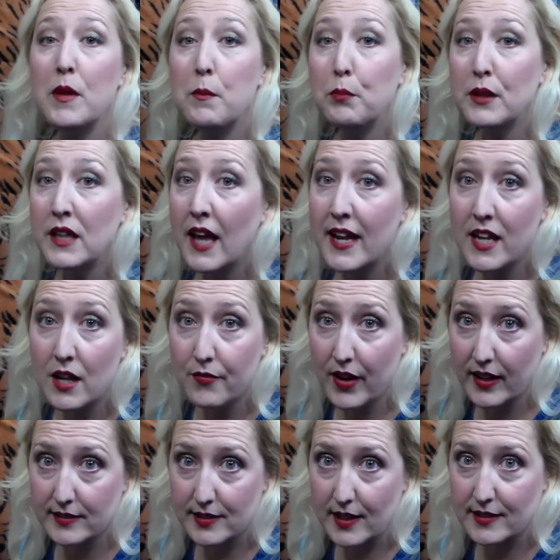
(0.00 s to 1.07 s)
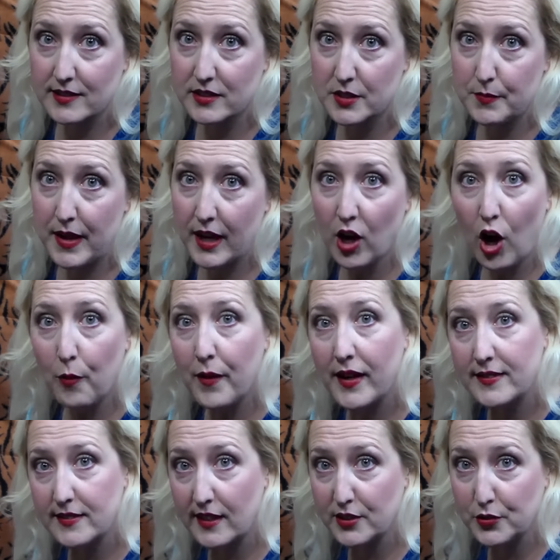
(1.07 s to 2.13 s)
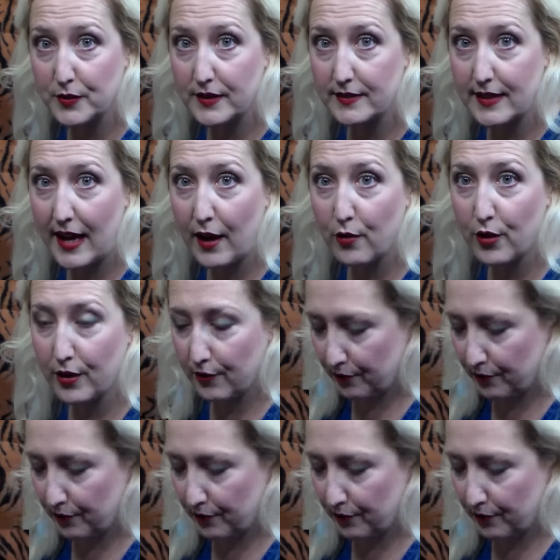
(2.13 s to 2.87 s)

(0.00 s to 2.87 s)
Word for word: give me plenty of excess to make all my accessories out